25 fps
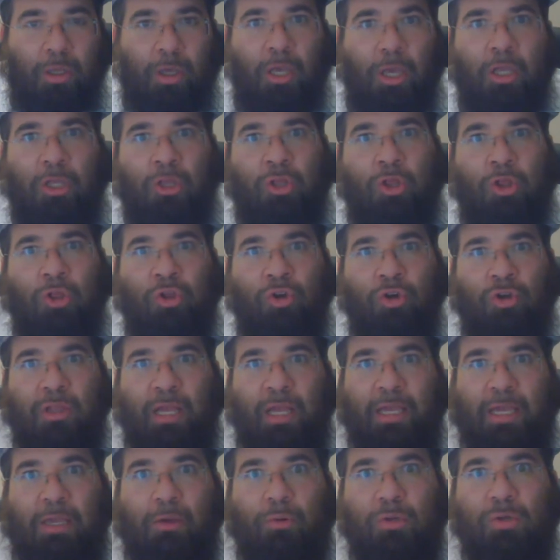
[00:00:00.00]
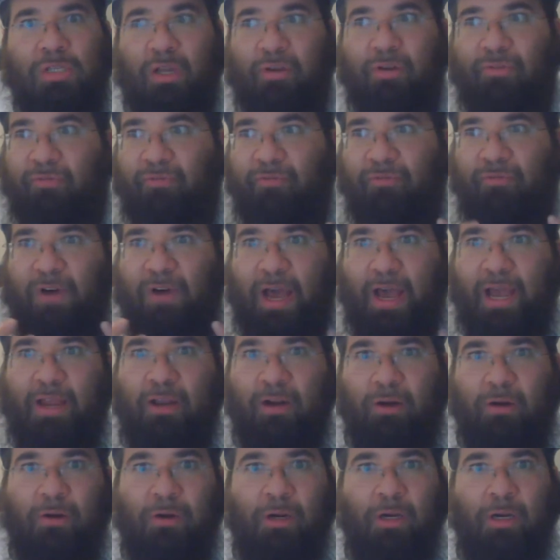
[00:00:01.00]
It looked like it was on
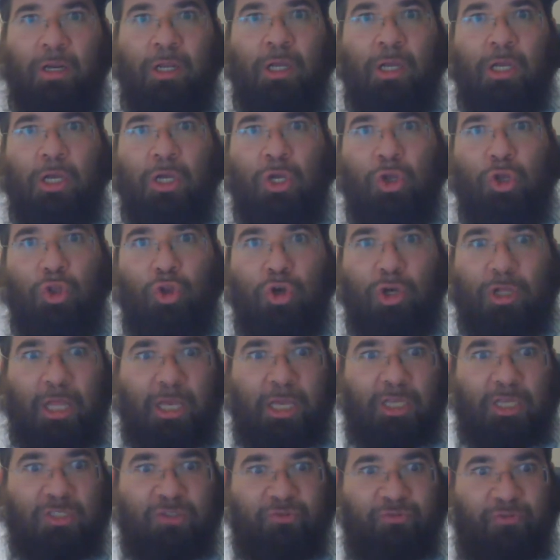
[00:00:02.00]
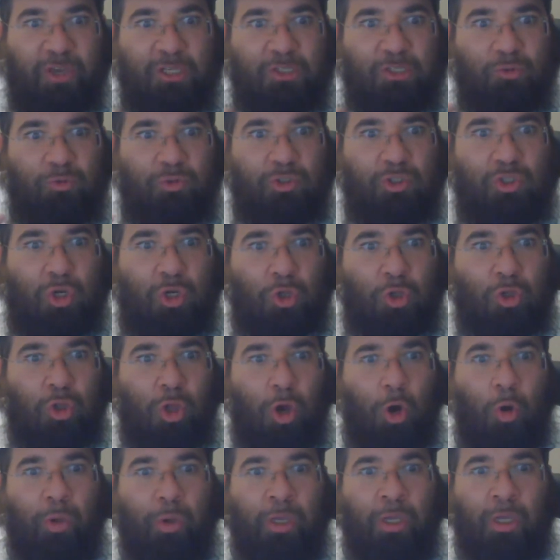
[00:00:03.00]
fire. It looked like his face was
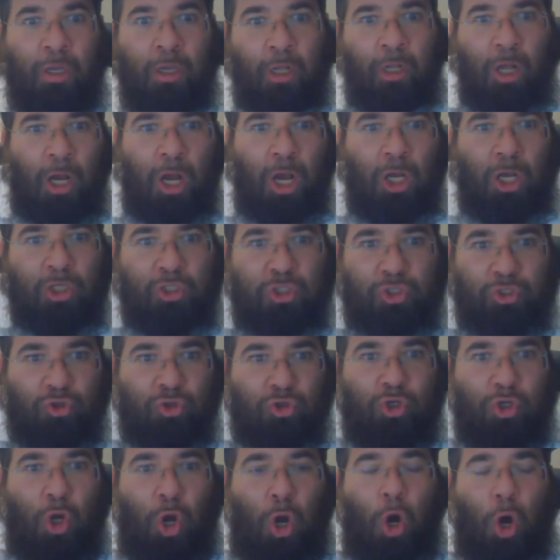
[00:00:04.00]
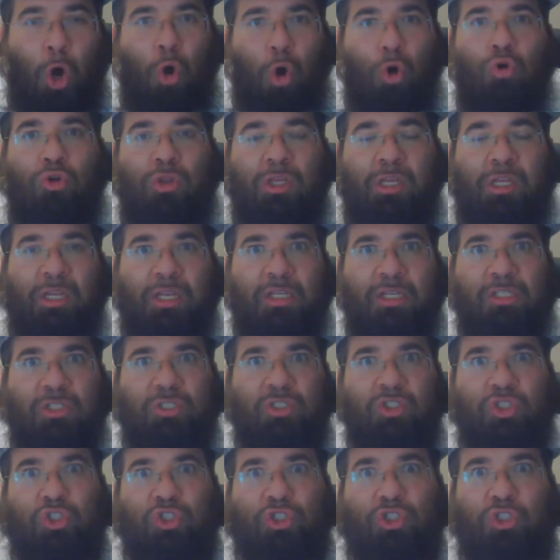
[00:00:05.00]
glowing. A certain
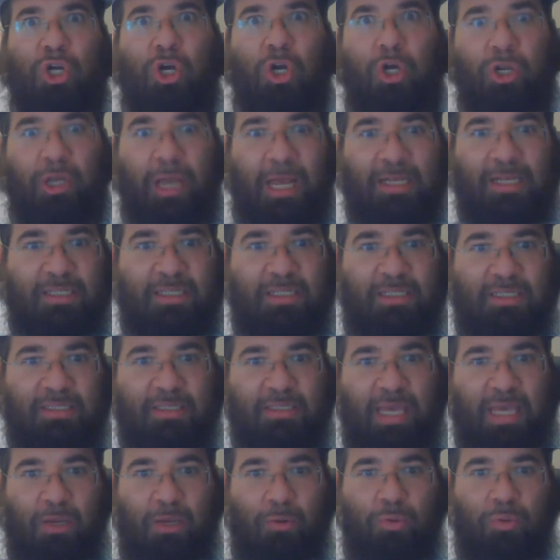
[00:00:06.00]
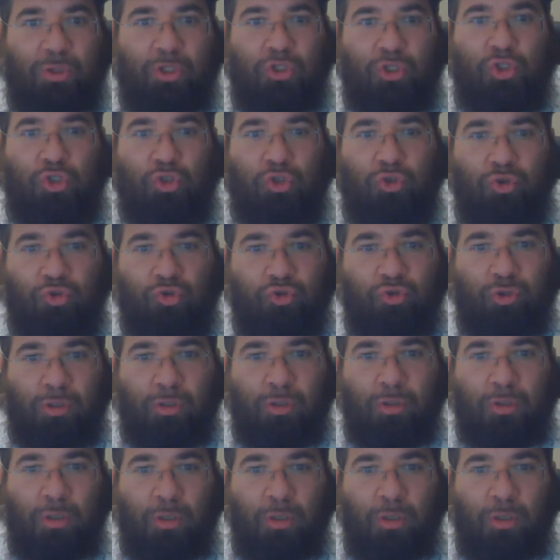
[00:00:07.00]
holiness shone as he sang with the children.